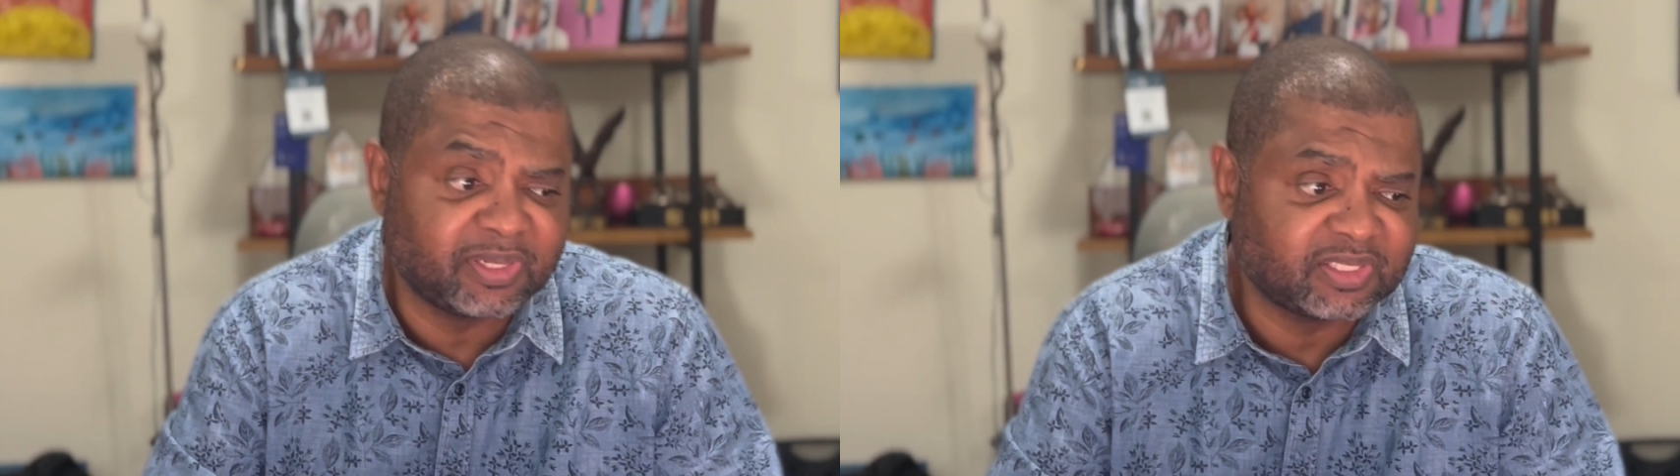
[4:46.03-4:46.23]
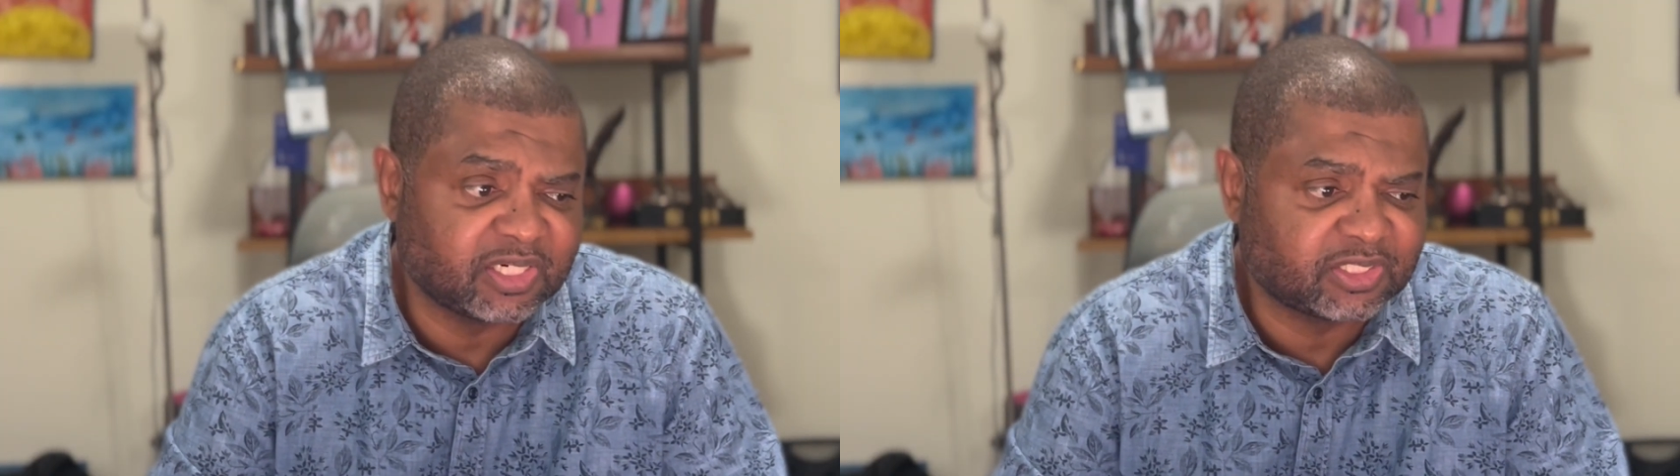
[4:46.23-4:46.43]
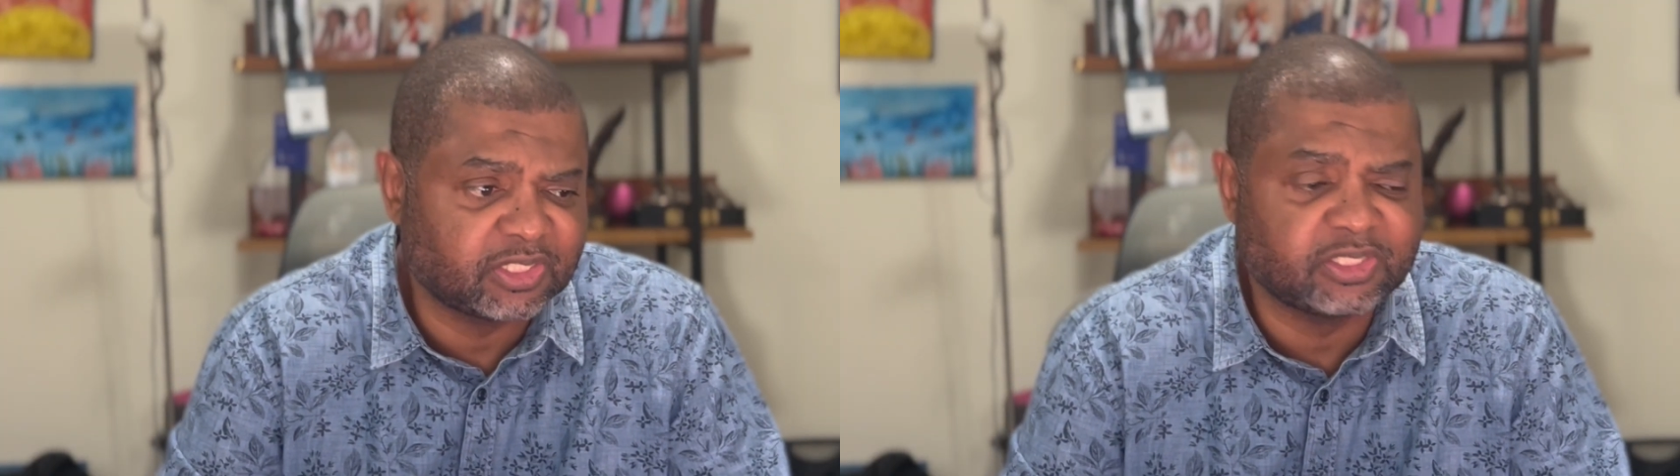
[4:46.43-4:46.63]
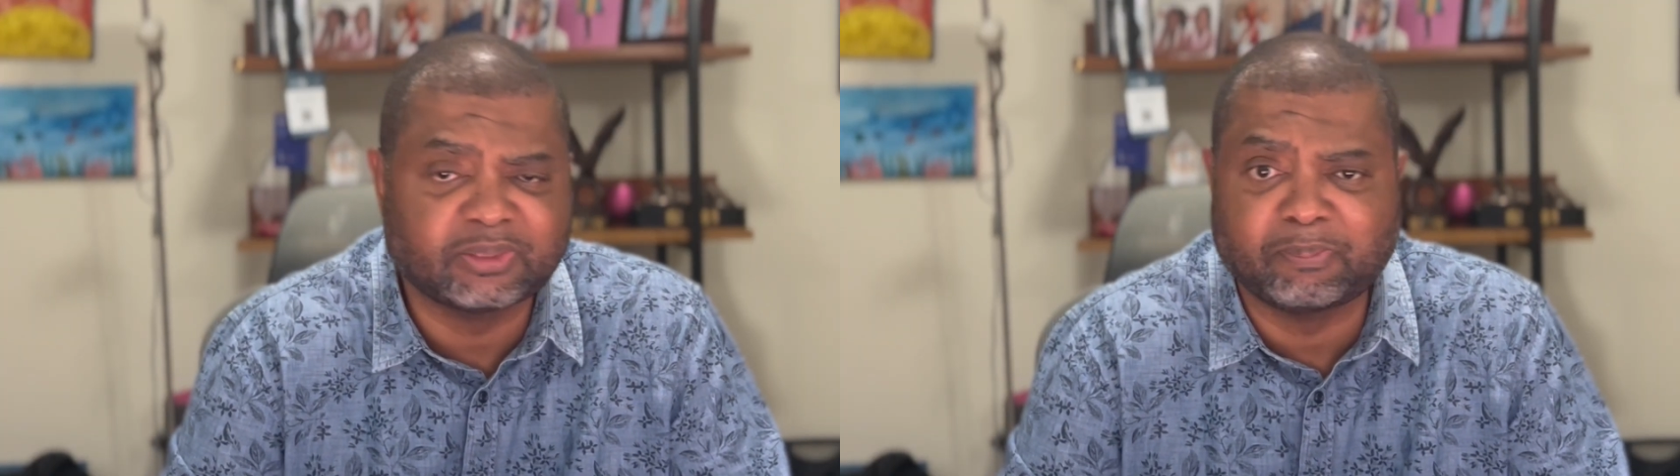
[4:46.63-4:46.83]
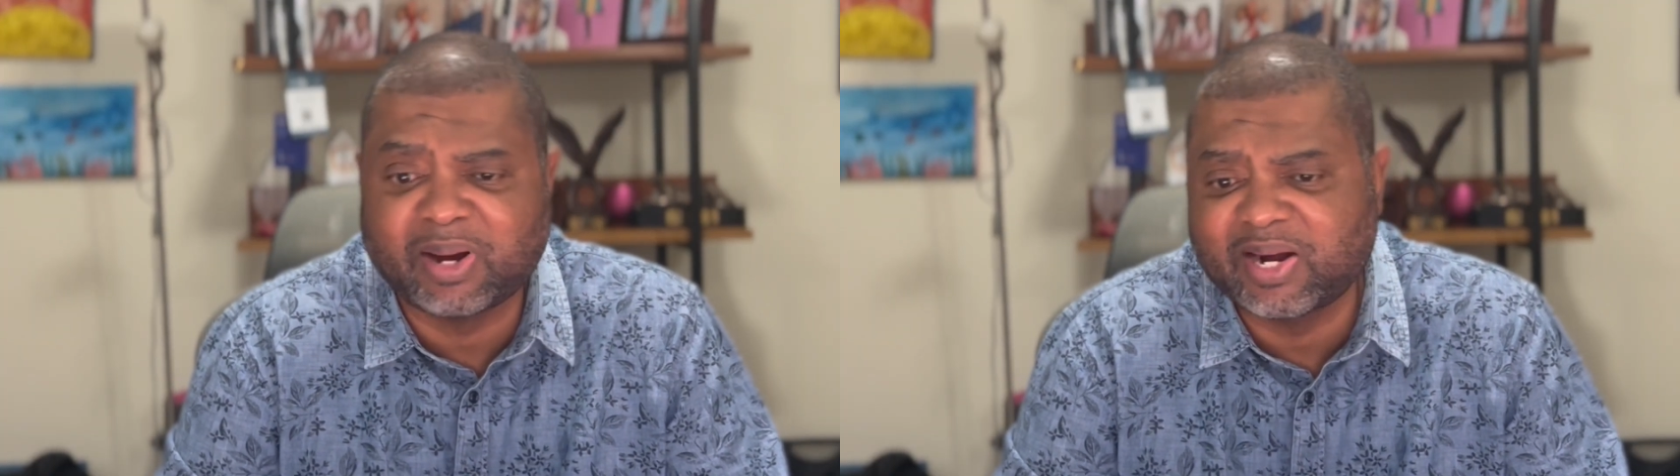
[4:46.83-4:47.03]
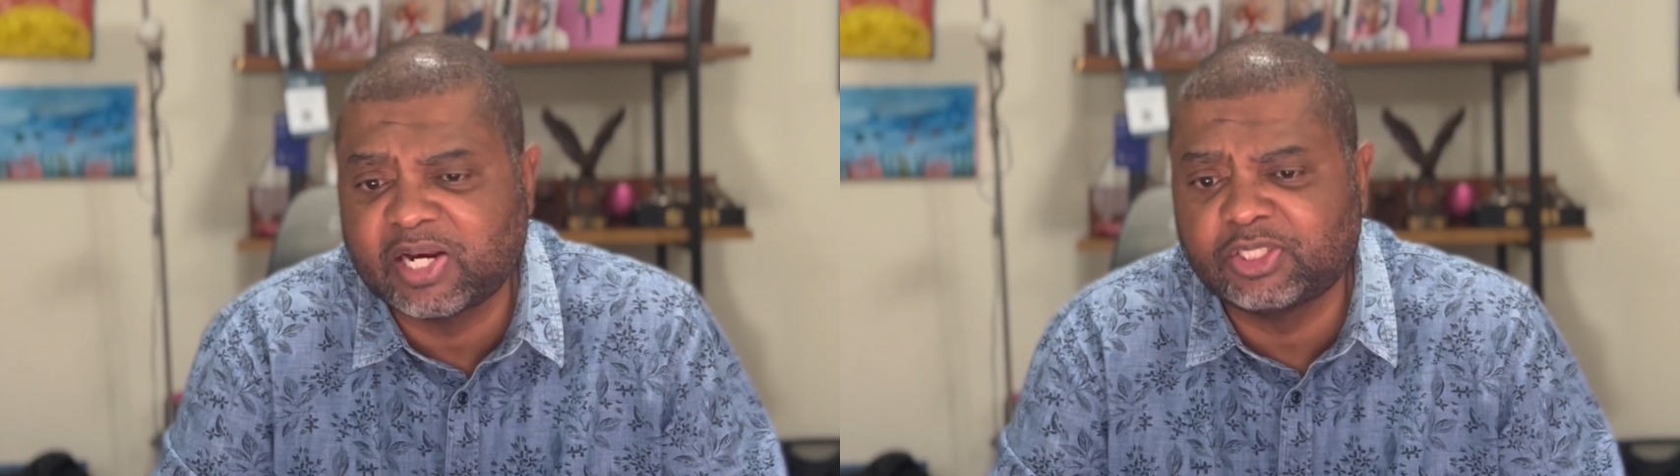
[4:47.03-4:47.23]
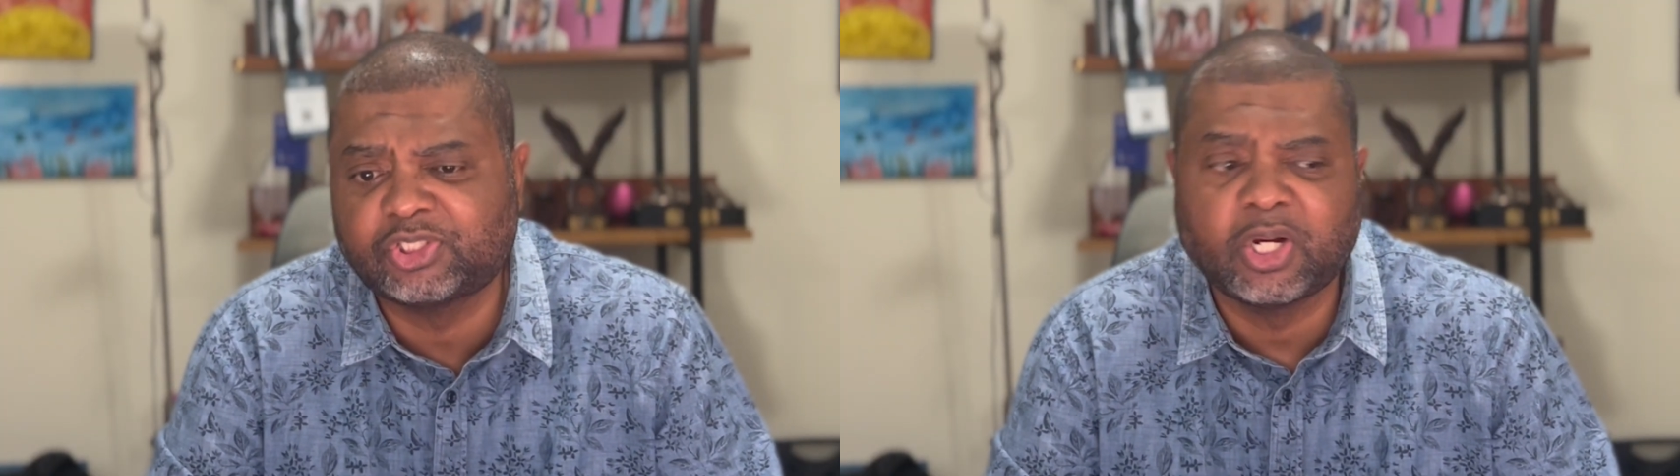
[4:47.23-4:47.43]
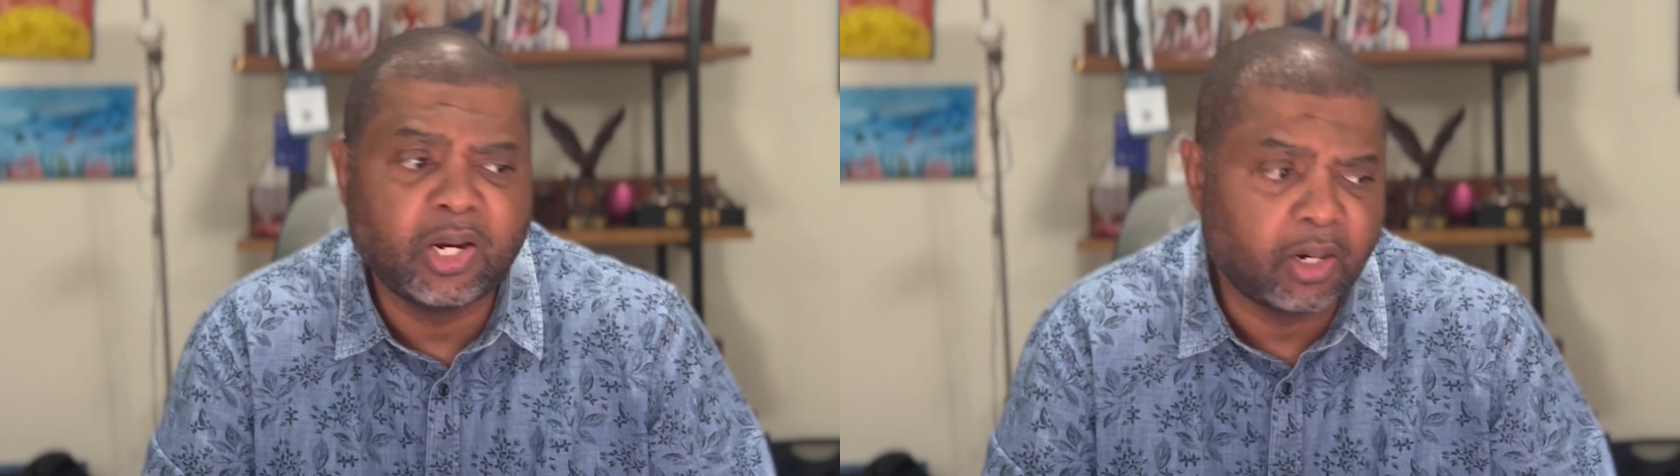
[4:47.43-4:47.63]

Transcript: businesses manage,